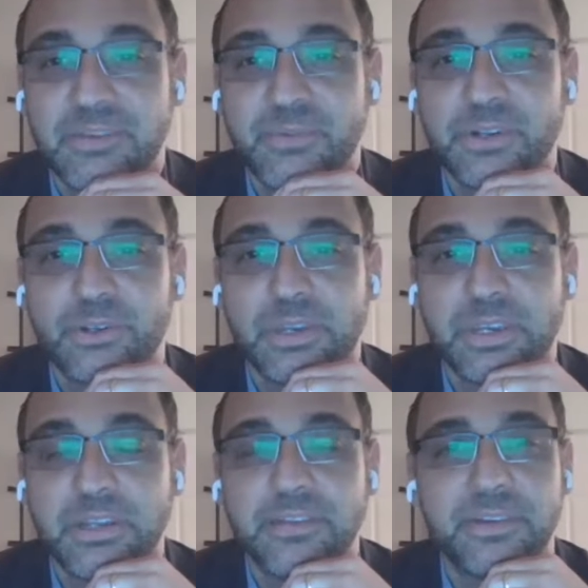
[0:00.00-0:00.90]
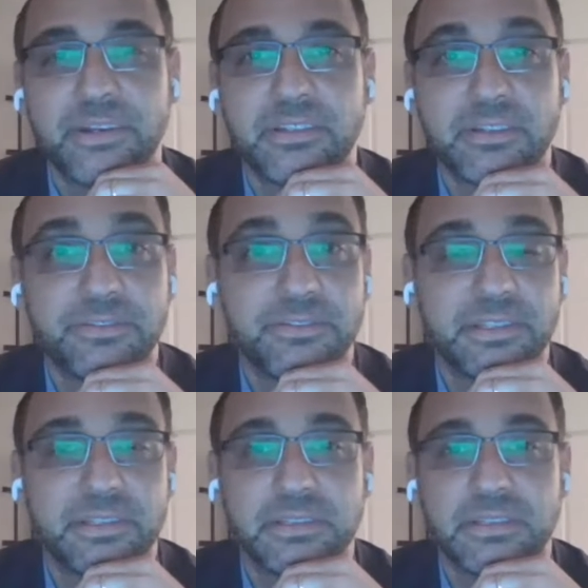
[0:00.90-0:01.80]
and we're looking at a very
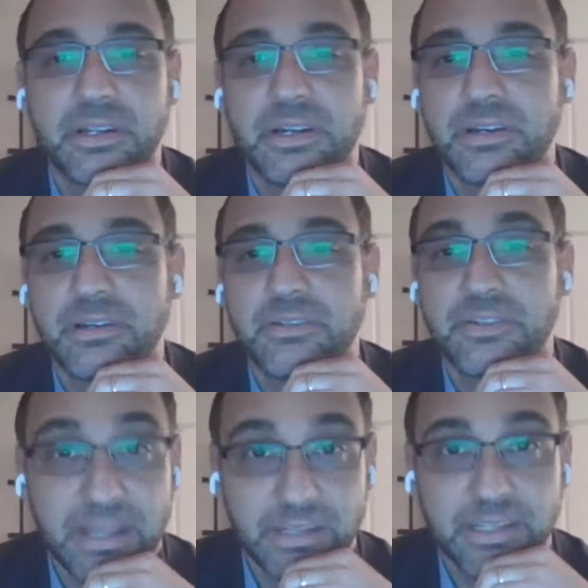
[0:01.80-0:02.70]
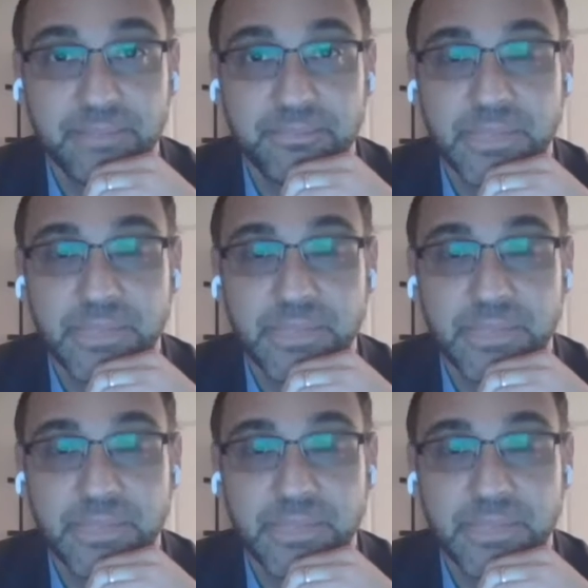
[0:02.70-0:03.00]
different uh, reality,